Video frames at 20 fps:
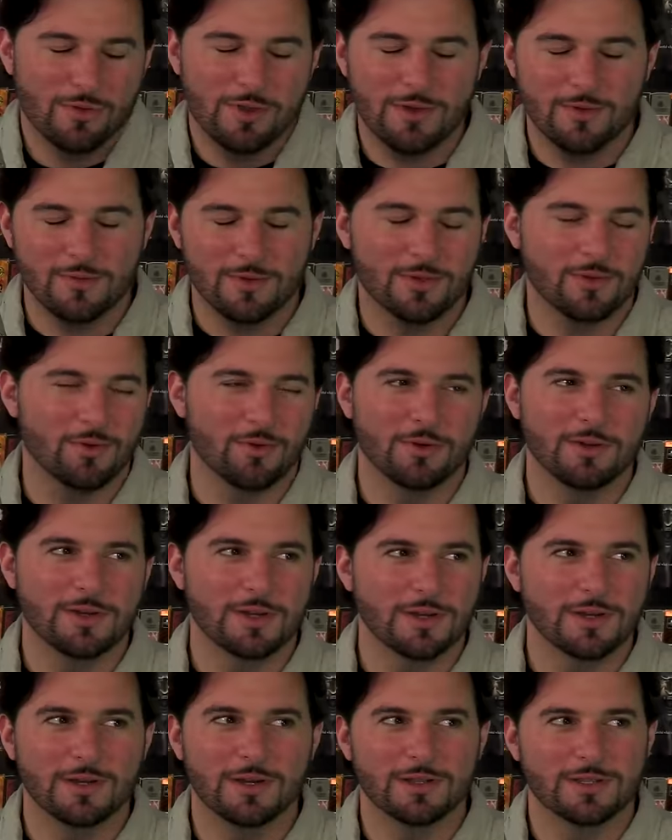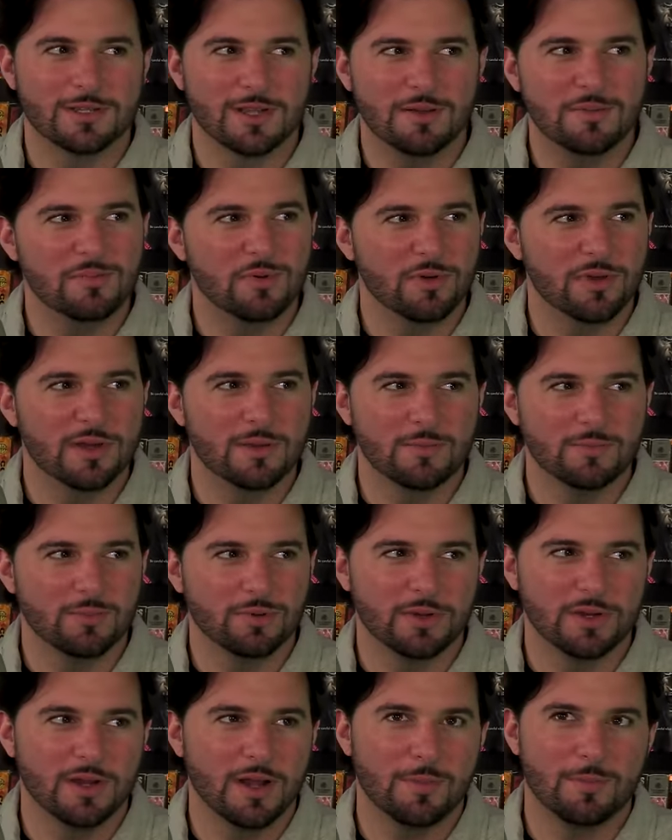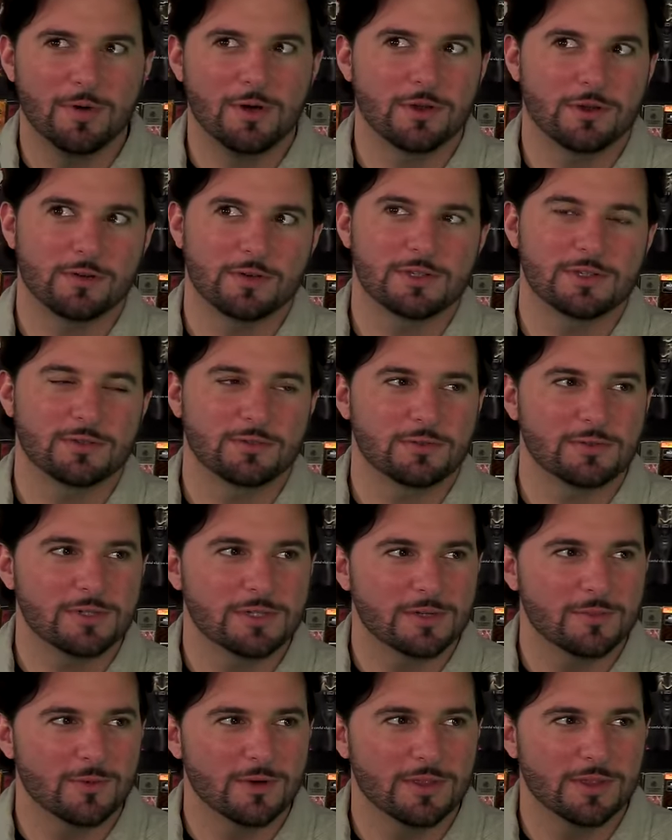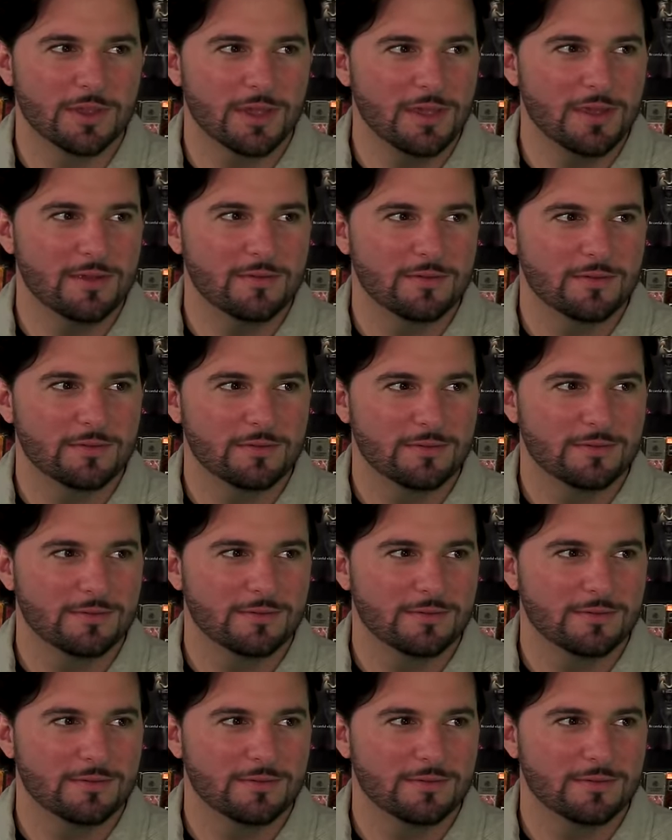re-recorded it at some point and put it up on crystals somewhere in the cave.